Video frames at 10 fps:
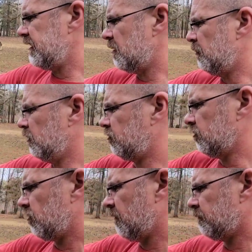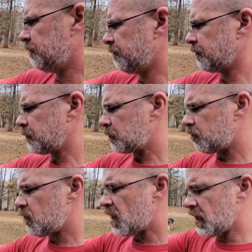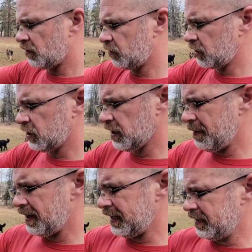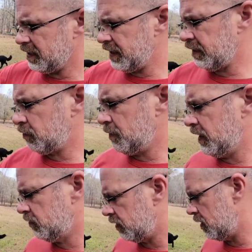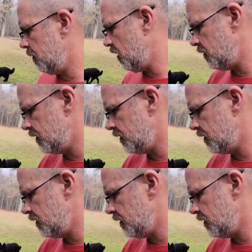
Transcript: the bushes because they're good about getting underneath them. But here's the other ball.